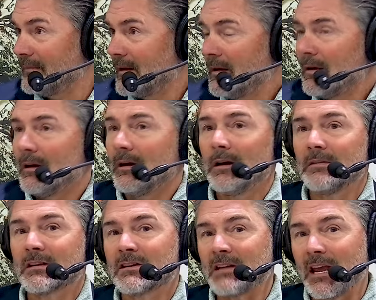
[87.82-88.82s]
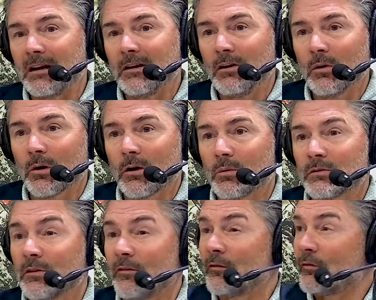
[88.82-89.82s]
the state of New York was
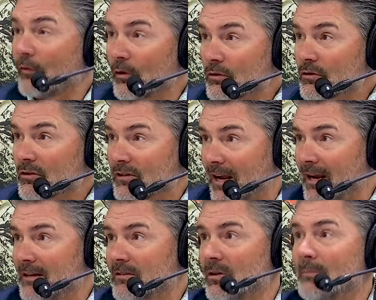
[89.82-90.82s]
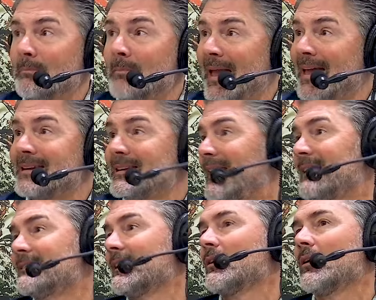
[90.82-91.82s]
the first state to
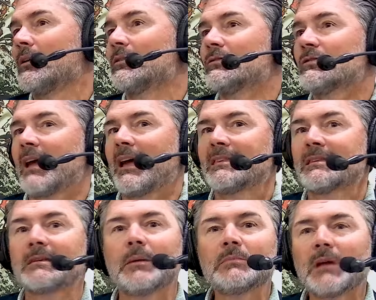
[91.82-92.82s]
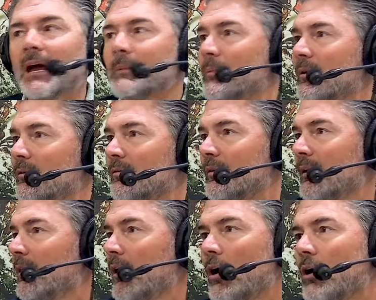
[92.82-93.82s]
mandate that hunters had some type of
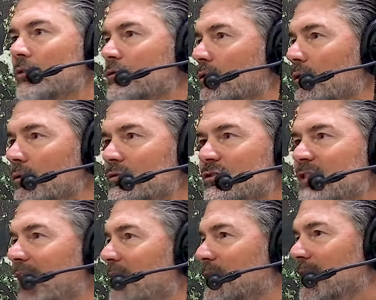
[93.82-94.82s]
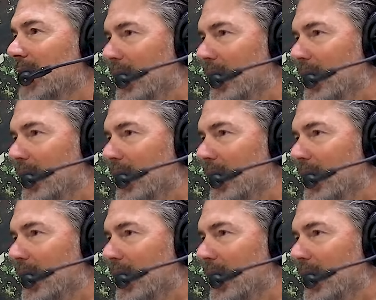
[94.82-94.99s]
hunter safety